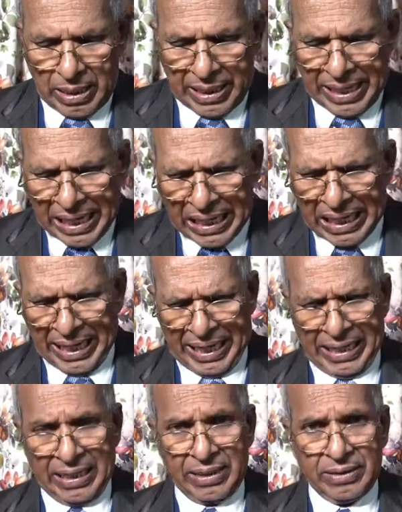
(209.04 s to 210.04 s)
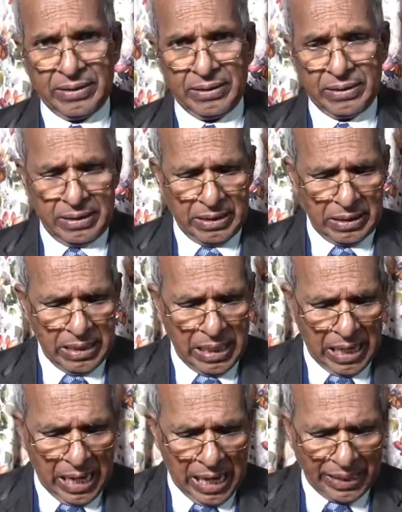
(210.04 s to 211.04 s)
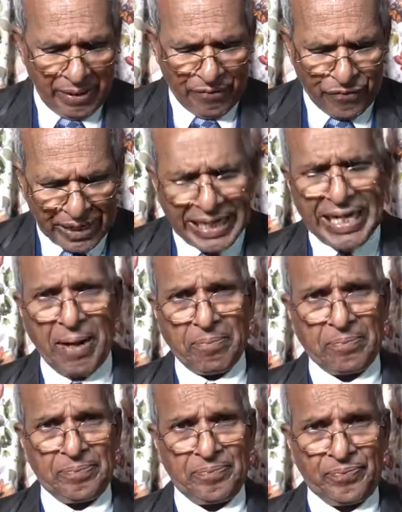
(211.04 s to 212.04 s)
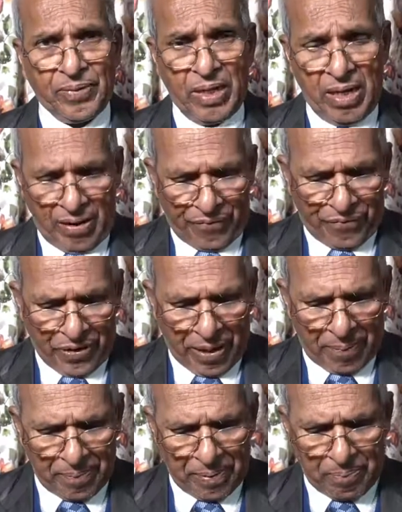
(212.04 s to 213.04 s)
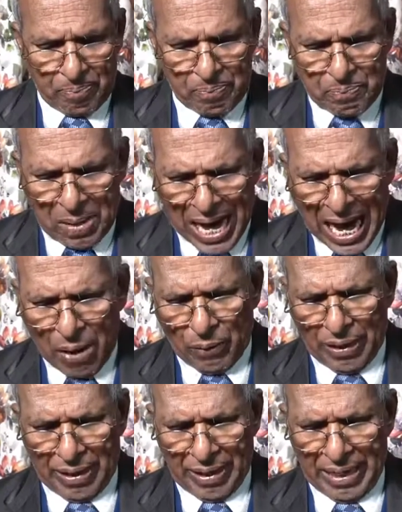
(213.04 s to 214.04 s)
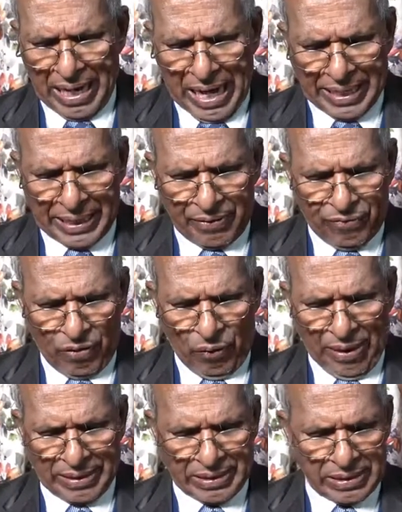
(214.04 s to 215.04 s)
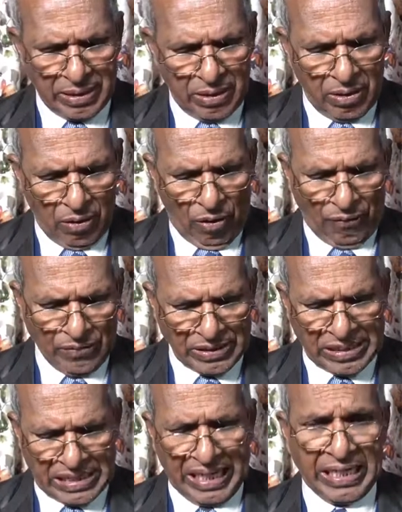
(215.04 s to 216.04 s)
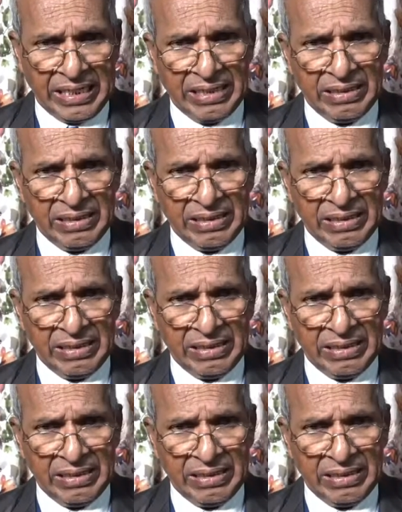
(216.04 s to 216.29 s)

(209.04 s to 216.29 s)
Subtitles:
healing, and freedom from power and influence of sin.